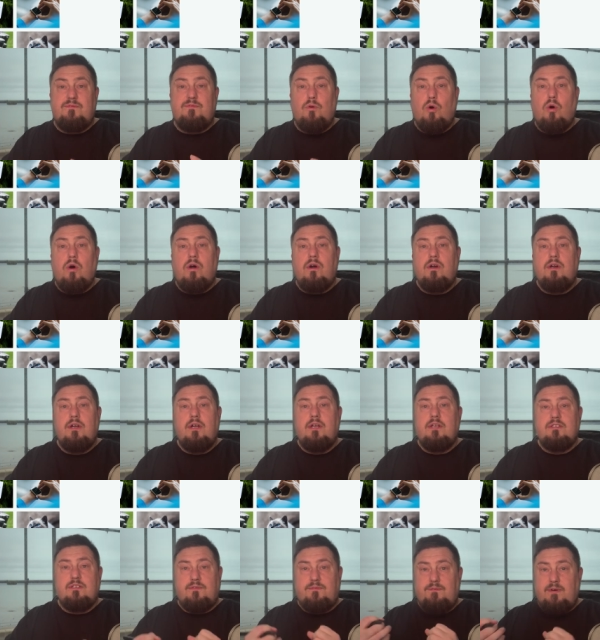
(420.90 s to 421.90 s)
for
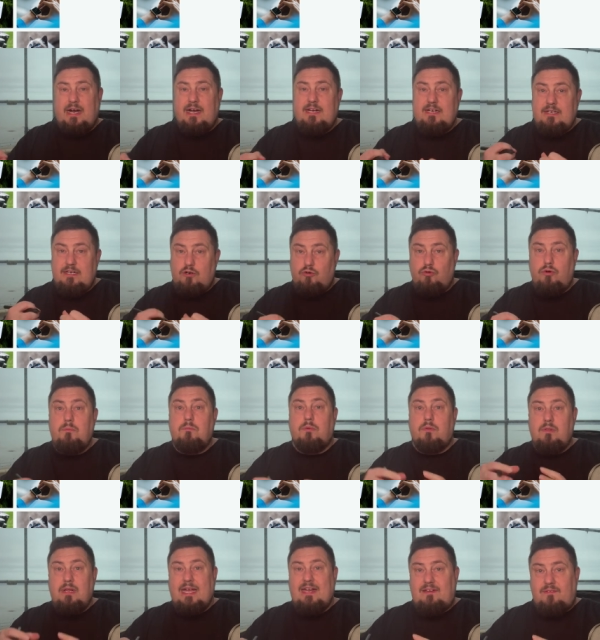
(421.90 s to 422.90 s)
to find a group
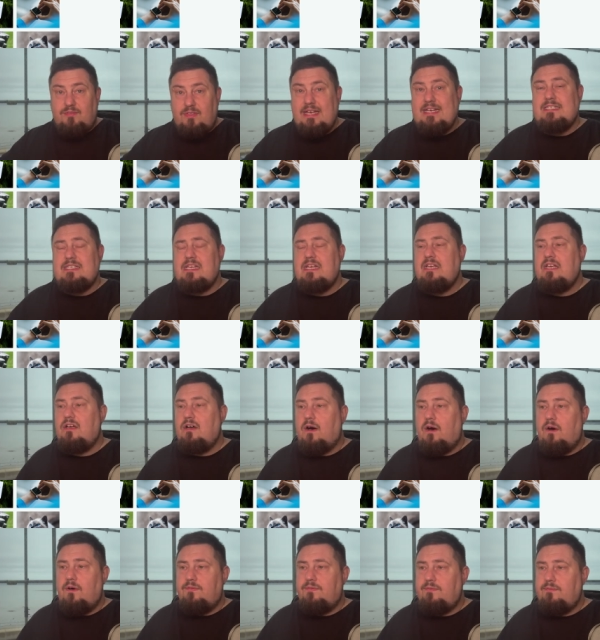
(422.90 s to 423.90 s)
like this
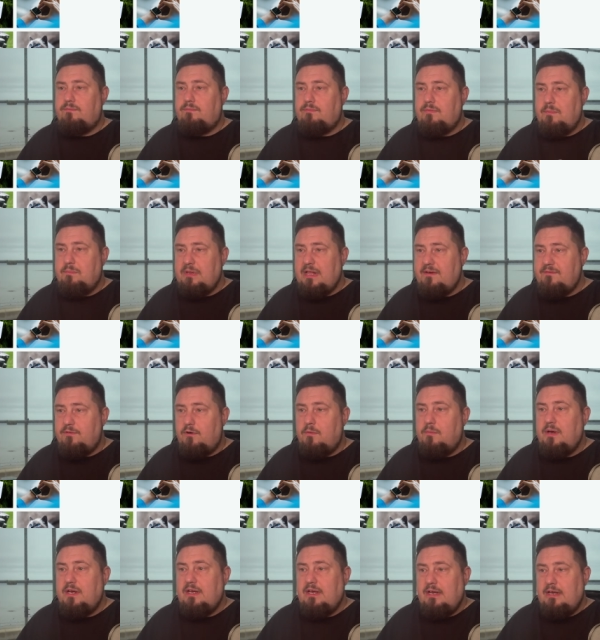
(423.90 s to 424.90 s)
on the
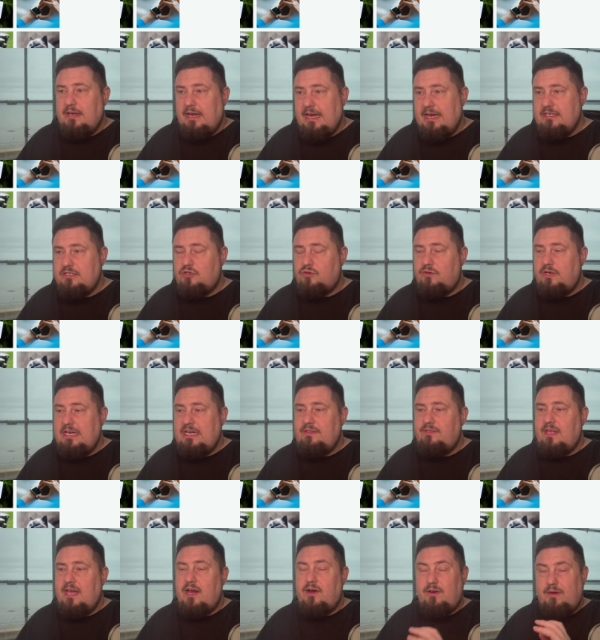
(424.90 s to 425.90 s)
platform. Enter it
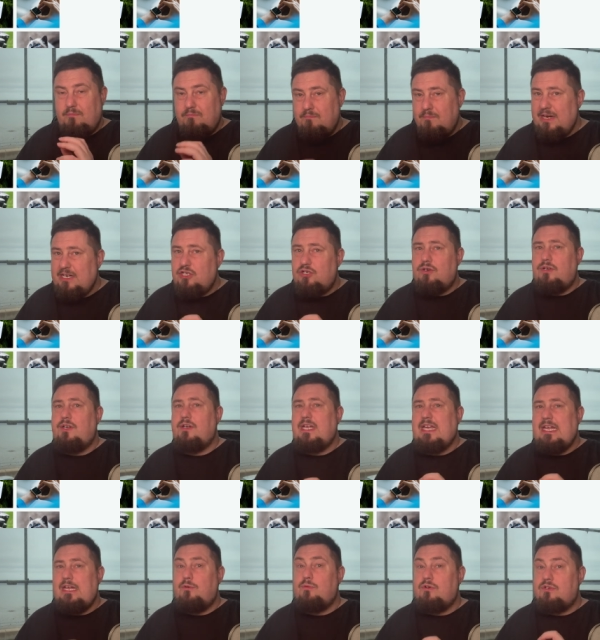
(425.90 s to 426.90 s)
in there. Make sure your
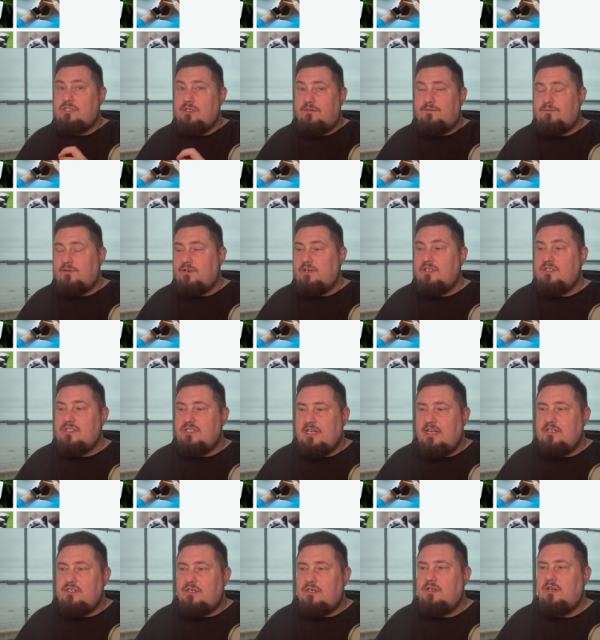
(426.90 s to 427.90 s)
keywords are front and
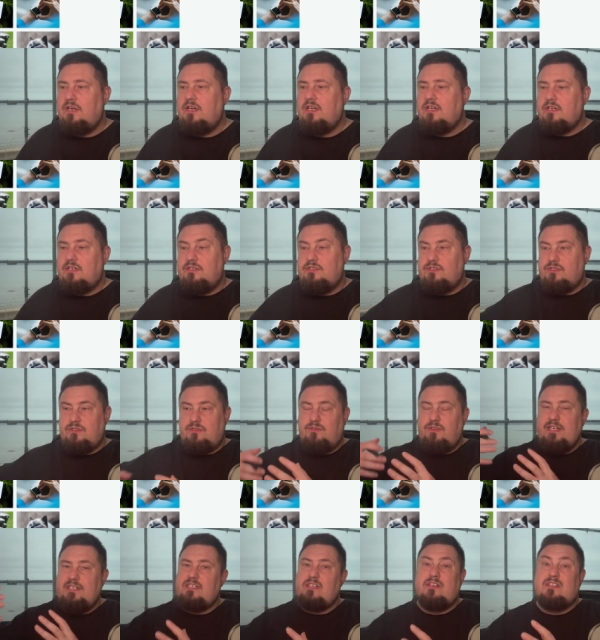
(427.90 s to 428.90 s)
center because
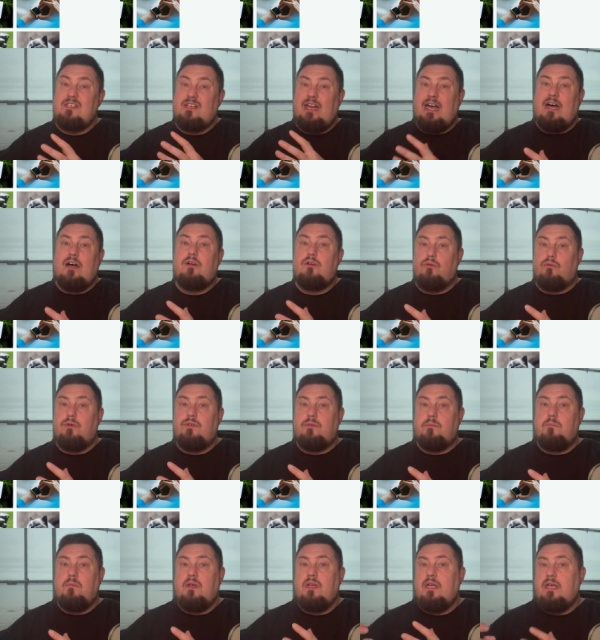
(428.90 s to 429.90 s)
this is an
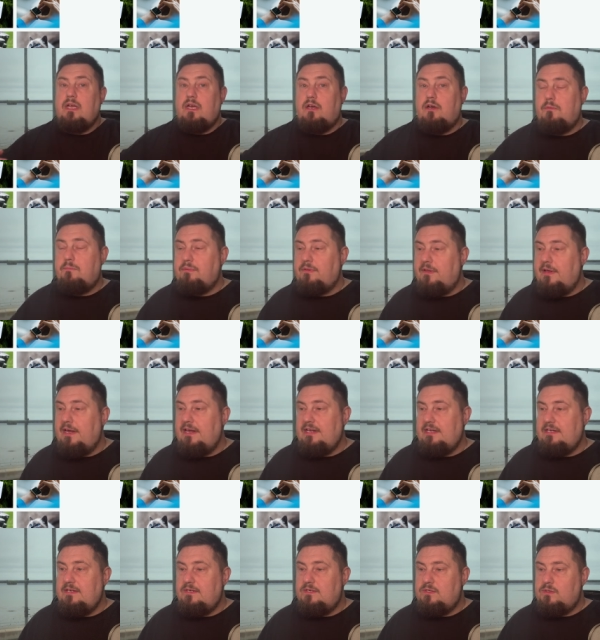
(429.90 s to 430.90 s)
algorithm at
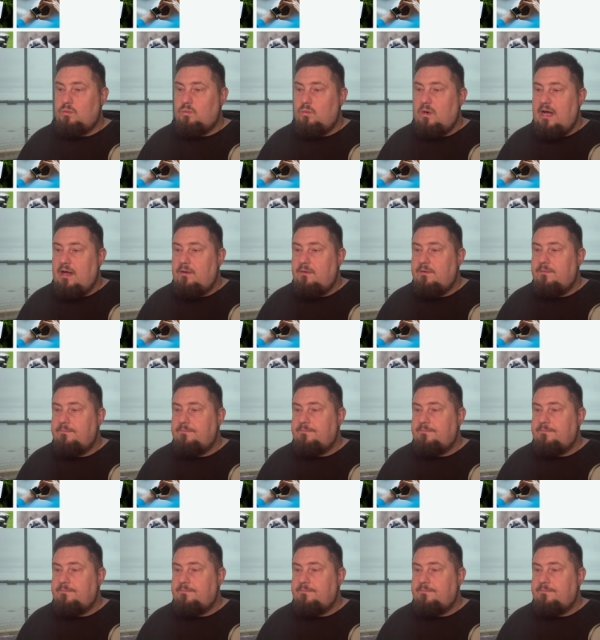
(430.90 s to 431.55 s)
play as well.